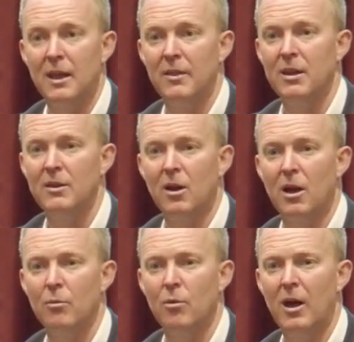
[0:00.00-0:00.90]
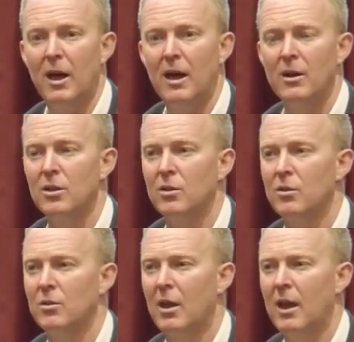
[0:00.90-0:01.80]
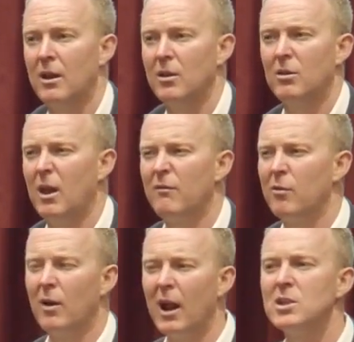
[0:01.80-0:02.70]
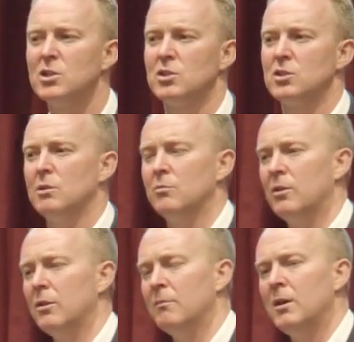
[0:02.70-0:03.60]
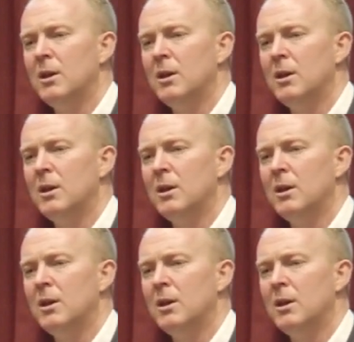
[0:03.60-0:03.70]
And then you're like, well, how do you, how do you have a relationship with them?